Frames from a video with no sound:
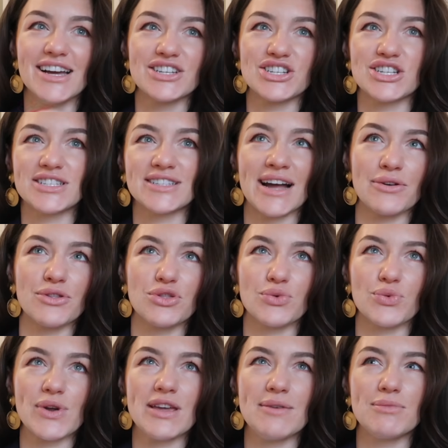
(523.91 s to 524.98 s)
She's now
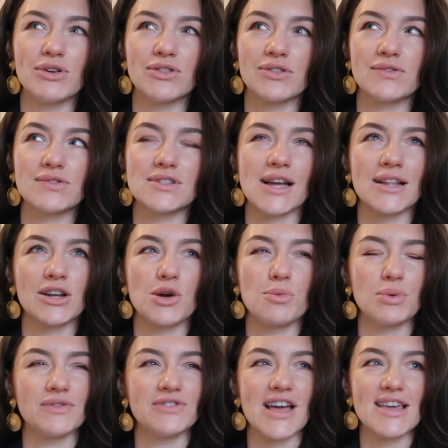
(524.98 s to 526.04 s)
3 months and a
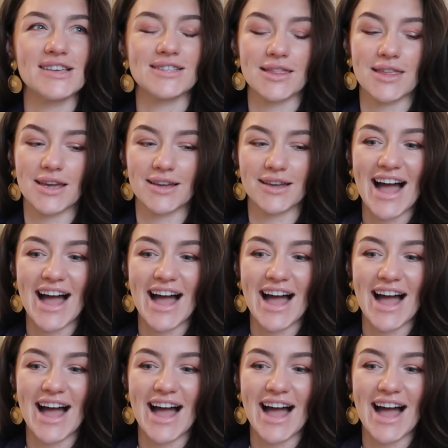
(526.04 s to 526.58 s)
couple of days, I think,